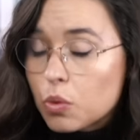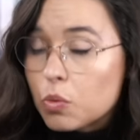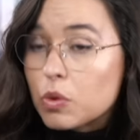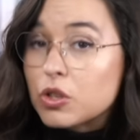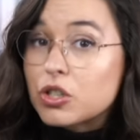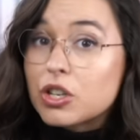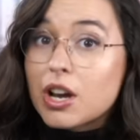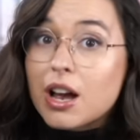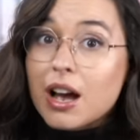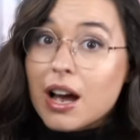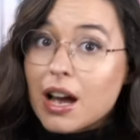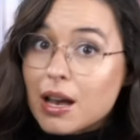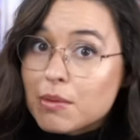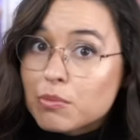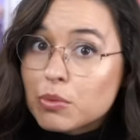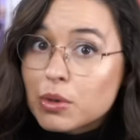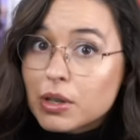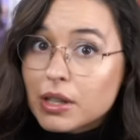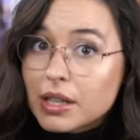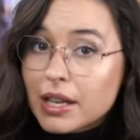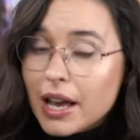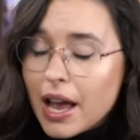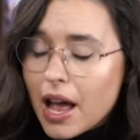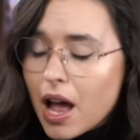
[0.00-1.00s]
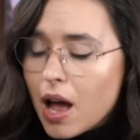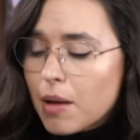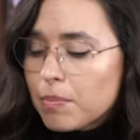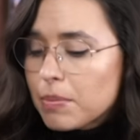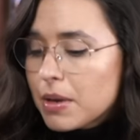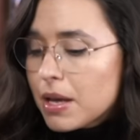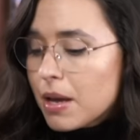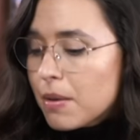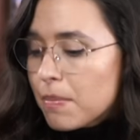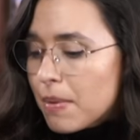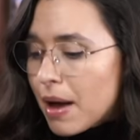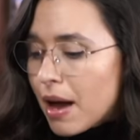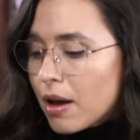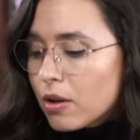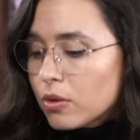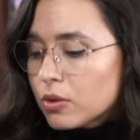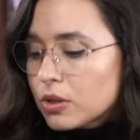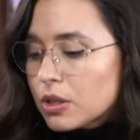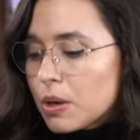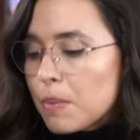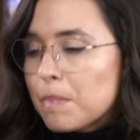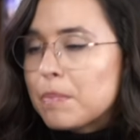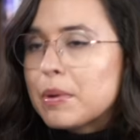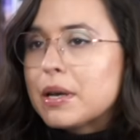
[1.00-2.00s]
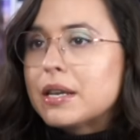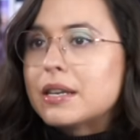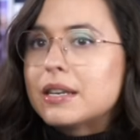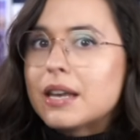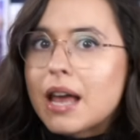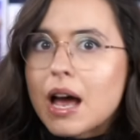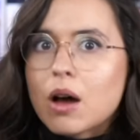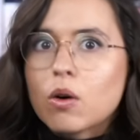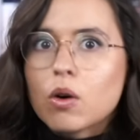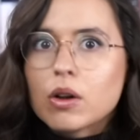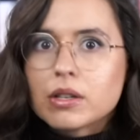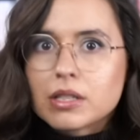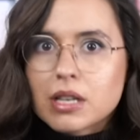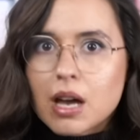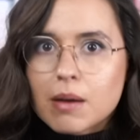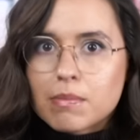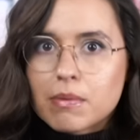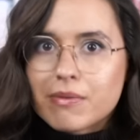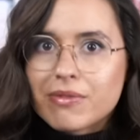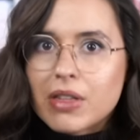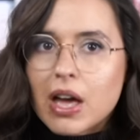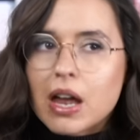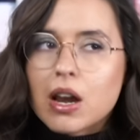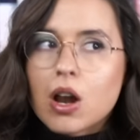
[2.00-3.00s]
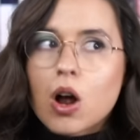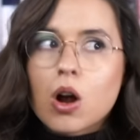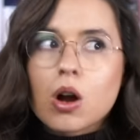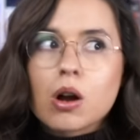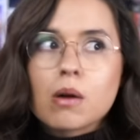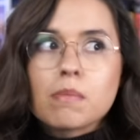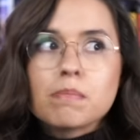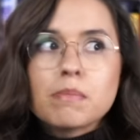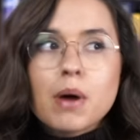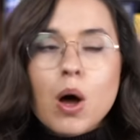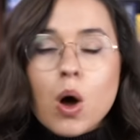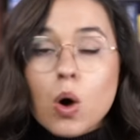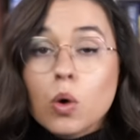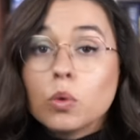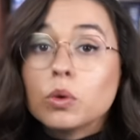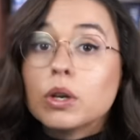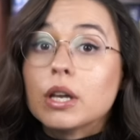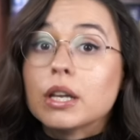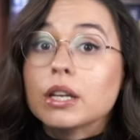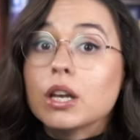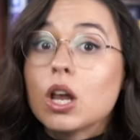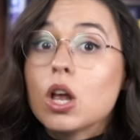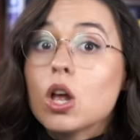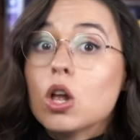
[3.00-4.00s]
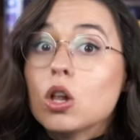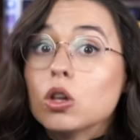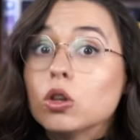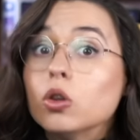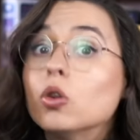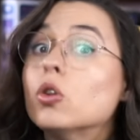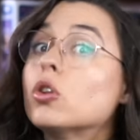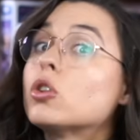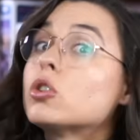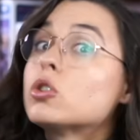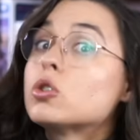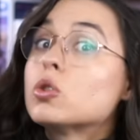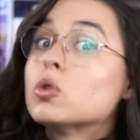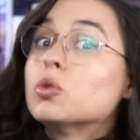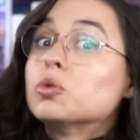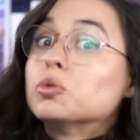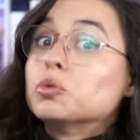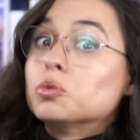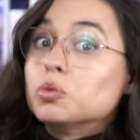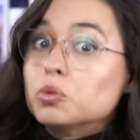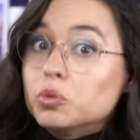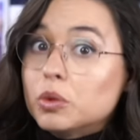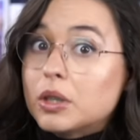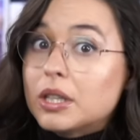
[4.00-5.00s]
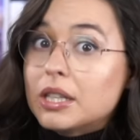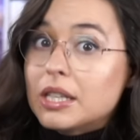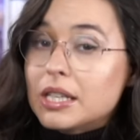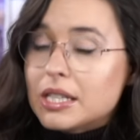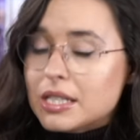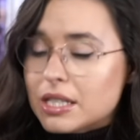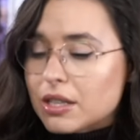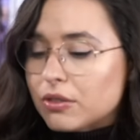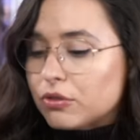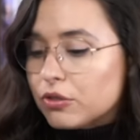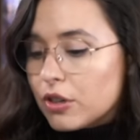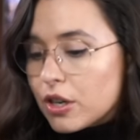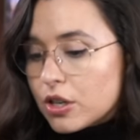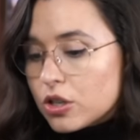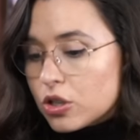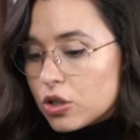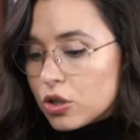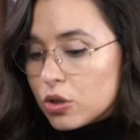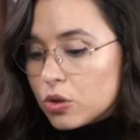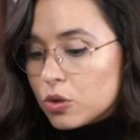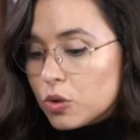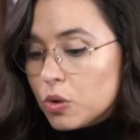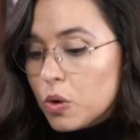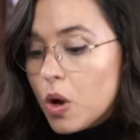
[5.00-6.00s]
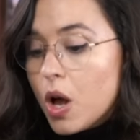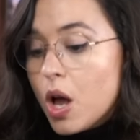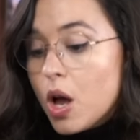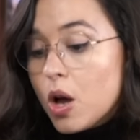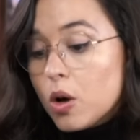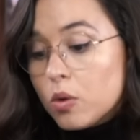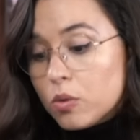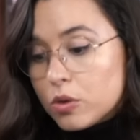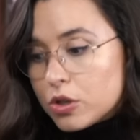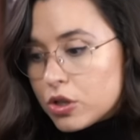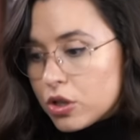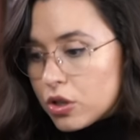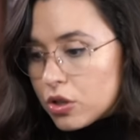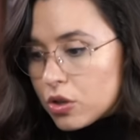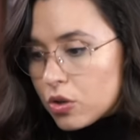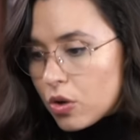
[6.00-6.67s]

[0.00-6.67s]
which I'm really happy about. But now on top of that, our opponent looks really different too, which is